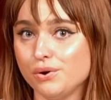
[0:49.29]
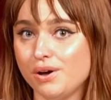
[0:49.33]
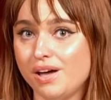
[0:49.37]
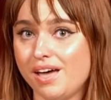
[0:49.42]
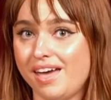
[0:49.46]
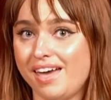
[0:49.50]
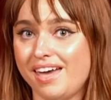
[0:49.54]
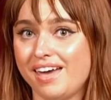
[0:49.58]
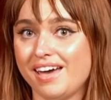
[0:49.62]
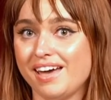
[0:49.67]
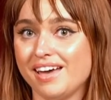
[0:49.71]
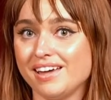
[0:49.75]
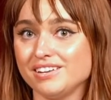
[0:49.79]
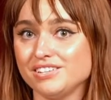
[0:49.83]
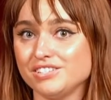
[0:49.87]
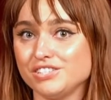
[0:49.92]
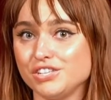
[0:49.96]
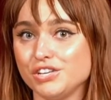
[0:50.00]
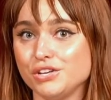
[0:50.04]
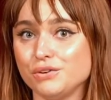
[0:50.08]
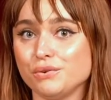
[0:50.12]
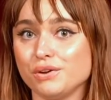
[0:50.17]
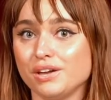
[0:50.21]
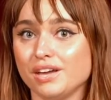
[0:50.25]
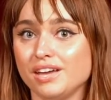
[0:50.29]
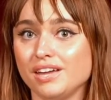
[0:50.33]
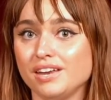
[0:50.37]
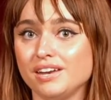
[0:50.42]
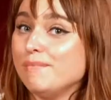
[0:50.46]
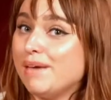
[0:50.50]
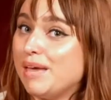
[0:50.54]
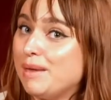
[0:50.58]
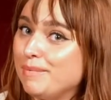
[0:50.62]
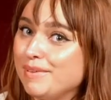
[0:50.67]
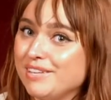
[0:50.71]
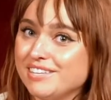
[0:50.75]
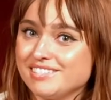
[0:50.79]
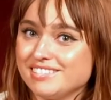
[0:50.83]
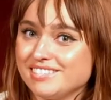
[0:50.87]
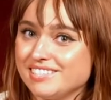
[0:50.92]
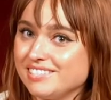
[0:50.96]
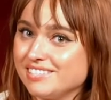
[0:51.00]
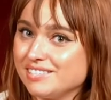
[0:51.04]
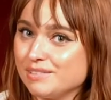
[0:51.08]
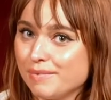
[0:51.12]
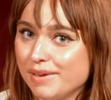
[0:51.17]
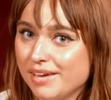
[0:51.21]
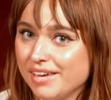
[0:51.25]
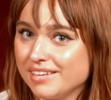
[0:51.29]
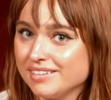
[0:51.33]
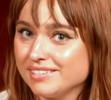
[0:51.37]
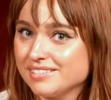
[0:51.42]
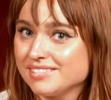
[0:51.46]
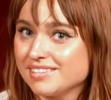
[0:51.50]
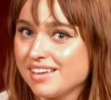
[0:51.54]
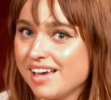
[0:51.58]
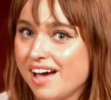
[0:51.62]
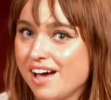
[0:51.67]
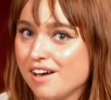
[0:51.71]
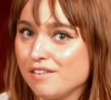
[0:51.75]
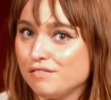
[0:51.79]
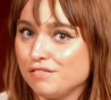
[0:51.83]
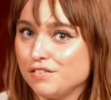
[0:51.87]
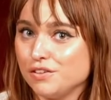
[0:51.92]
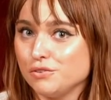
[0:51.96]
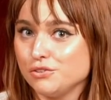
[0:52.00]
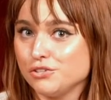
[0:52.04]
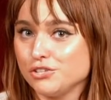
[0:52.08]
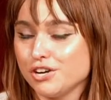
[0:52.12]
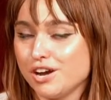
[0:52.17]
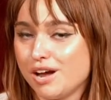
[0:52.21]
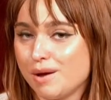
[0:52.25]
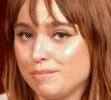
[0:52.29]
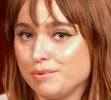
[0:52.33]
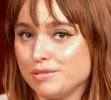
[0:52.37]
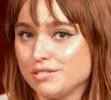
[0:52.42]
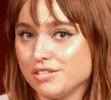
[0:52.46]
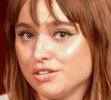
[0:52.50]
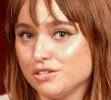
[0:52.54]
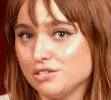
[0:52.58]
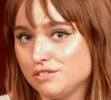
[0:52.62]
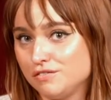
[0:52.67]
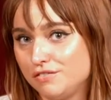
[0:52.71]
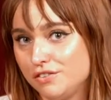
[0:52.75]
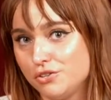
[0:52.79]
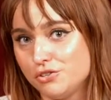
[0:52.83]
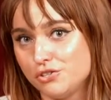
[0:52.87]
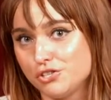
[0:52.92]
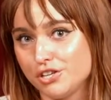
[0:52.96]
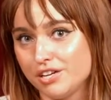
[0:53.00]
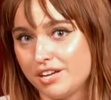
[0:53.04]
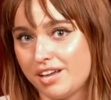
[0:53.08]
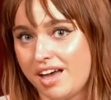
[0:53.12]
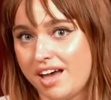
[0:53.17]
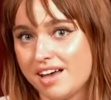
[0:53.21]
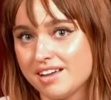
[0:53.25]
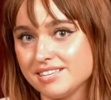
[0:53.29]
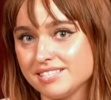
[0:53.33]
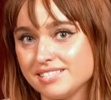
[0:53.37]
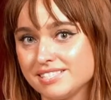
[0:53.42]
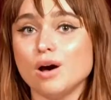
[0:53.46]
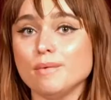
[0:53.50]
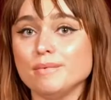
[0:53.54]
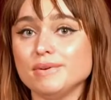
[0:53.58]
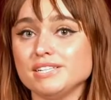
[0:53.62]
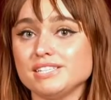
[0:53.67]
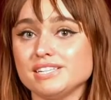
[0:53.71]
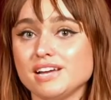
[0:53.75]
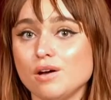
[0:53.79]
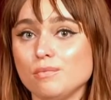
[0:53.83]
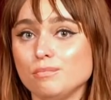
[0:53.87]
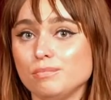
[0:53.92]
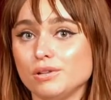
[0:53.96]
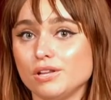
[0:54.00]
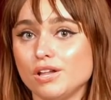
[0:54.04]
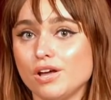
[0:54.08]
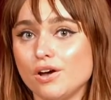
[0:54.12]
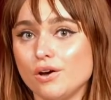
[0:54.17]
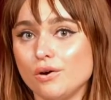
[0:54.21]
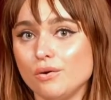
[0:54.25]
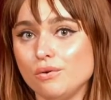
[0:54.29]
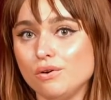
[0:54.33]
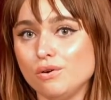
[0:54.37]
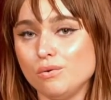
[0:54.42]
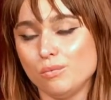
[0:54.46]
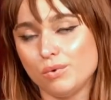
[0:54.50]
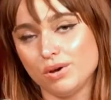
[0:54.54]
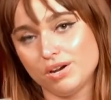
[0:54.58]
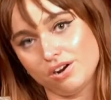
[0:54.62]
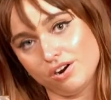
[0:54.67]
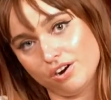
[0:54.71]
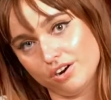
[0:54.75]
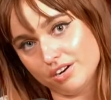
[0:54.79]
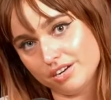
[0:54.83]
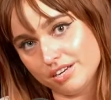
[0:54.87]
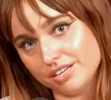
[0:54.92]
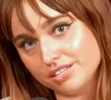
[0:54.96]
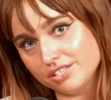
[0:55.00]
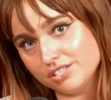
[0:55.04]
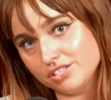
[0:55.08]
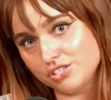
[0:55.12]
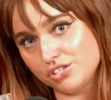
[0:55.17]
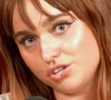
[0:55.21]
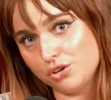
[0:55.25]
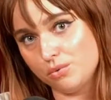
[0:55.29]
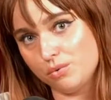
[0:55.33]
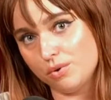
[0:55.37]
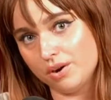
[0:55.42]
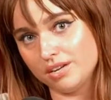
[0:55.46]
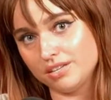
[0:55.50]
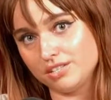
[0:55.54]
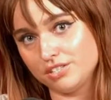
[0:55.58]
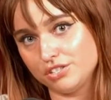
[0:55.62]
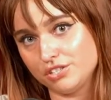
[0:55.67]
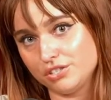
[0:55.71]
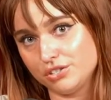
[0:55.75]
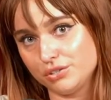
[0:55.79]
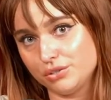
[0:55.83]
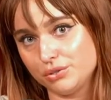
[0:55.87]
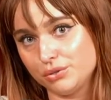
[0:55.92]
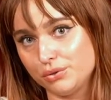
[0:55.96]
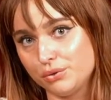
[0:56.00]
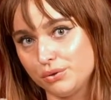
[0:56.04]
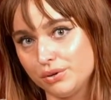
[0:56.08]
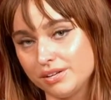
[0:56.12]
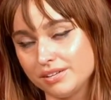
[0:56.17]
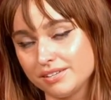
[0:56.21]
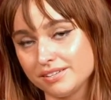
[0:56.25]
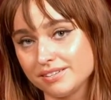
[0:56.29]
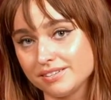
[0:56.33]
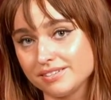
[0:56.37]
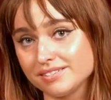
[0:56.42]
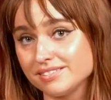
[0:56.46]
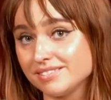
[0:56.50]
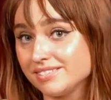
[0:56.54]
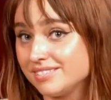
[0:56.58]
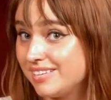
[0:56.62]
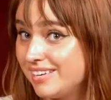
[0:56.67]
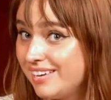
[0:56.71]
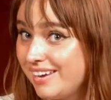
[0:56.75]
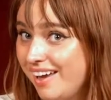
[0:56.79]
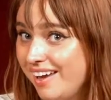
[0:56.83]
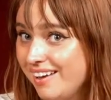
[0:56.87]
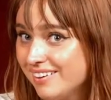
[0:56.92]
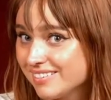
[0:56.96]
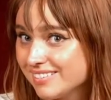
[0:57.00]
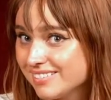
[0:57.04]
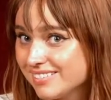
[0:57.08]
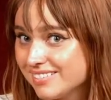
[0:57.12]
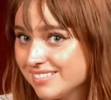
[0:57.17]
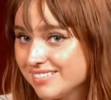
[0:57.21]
And you can maybe see some hints at future episodes, future guests. Comment down below what artists you want to see next.